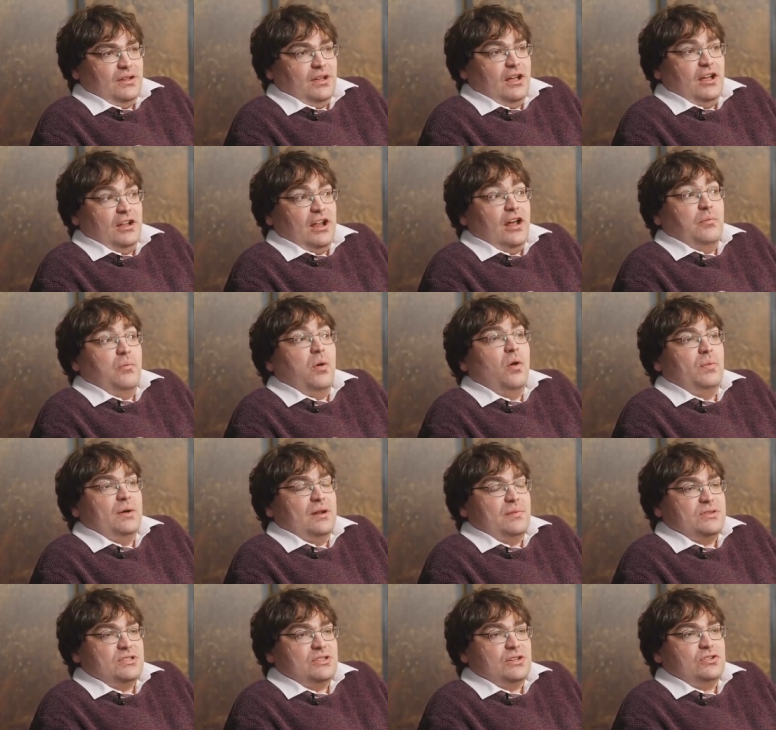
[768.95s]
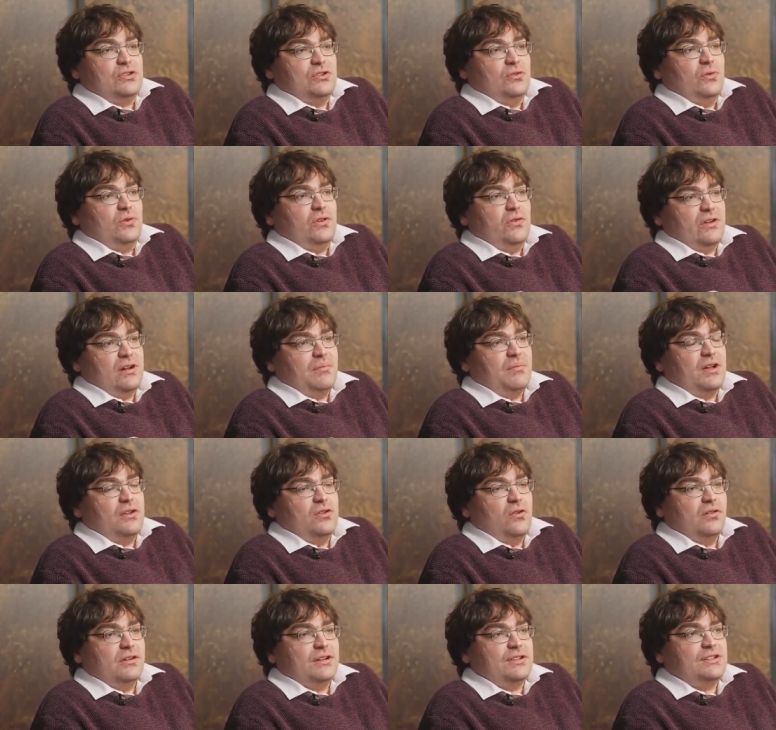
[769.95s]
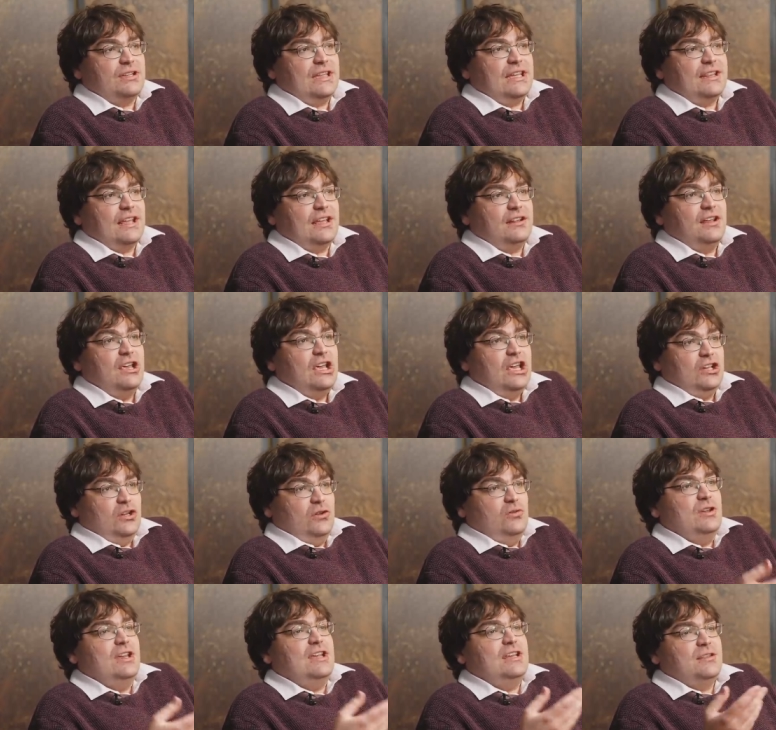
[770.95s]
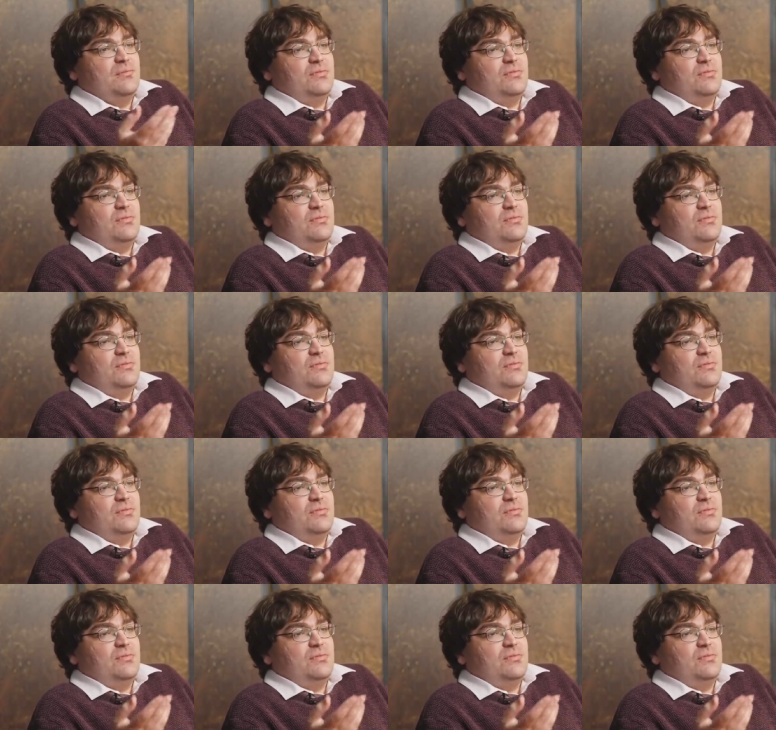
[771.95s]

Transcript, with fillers: an unpopular position or you're in a minority, then you need the